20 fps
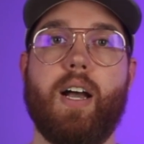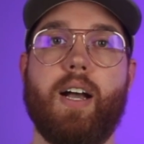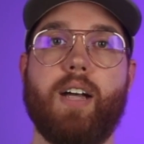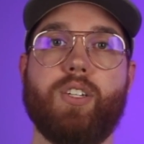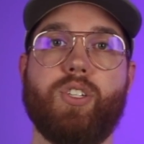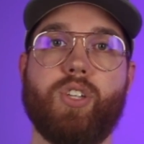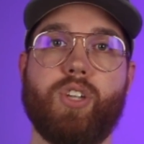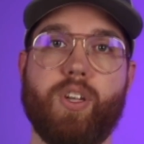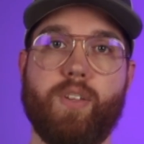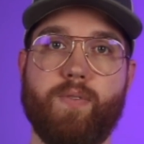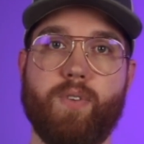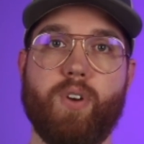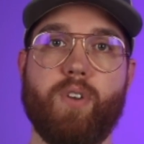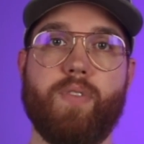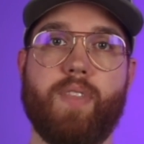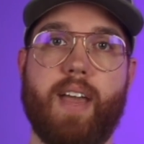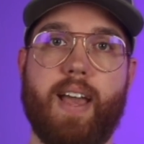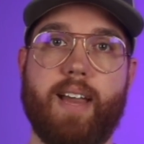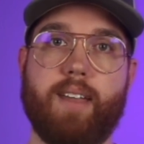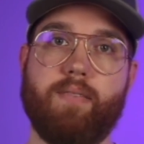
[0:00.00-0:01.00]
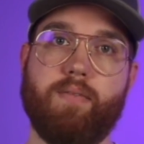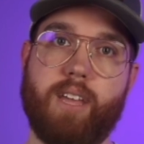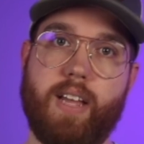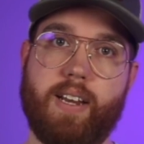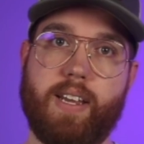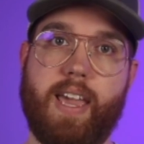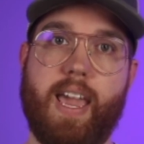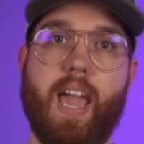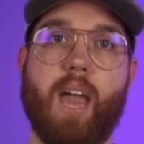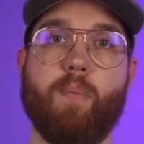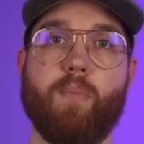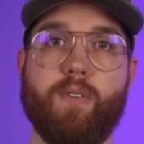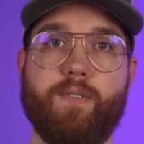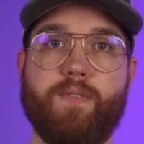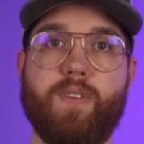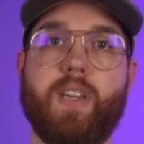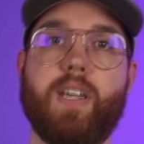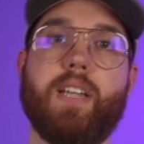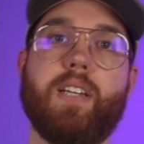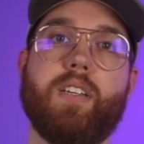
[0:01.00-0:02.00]
to convert that camera
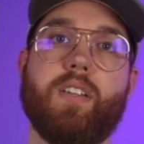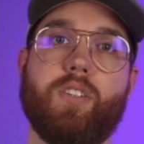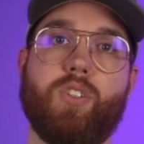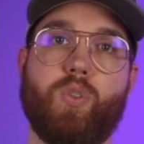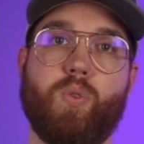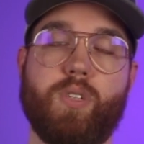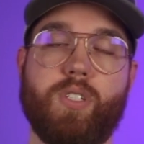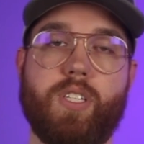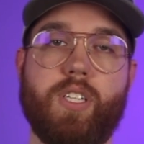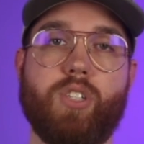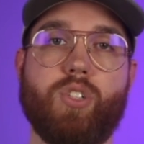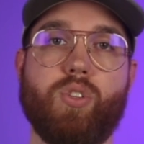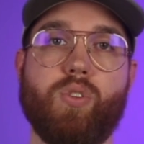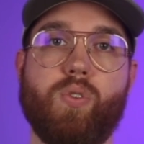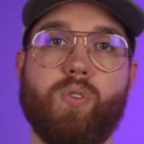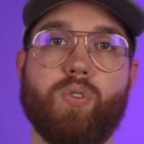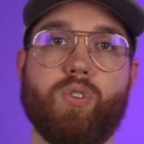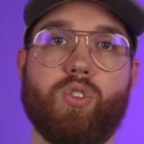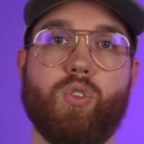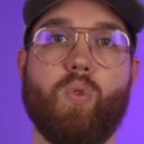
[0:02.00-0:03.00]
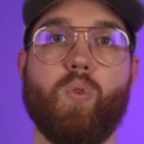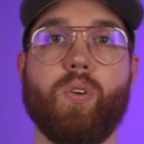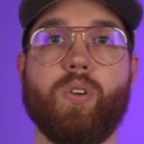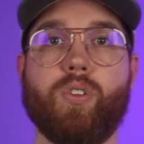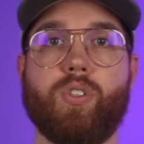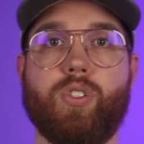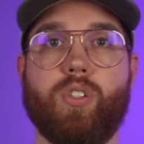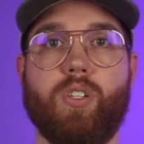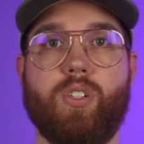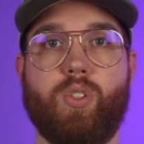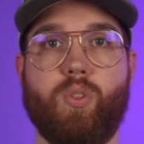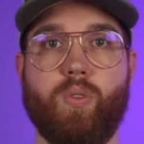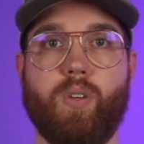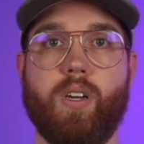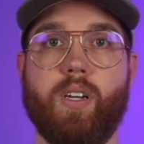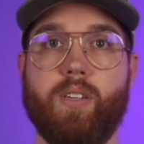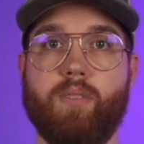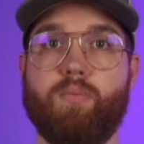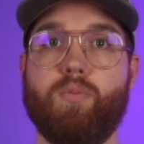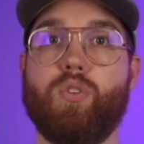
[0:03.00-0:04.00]
feed to a digital source, to
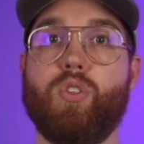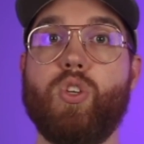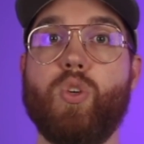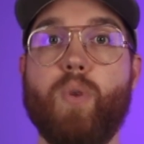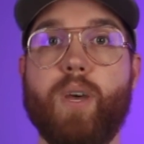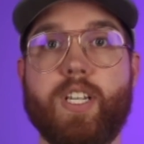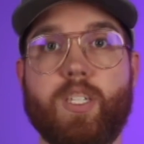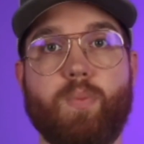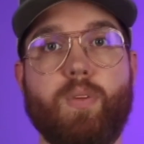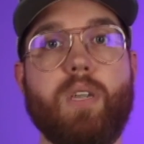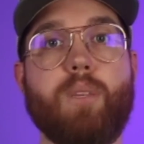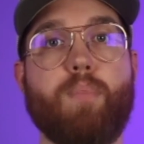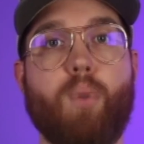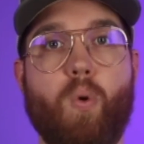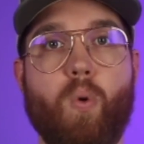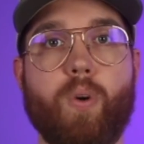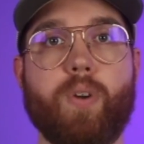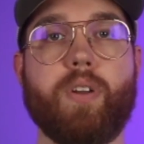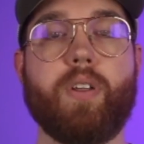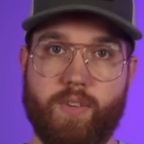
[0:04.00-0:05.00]
a USB port.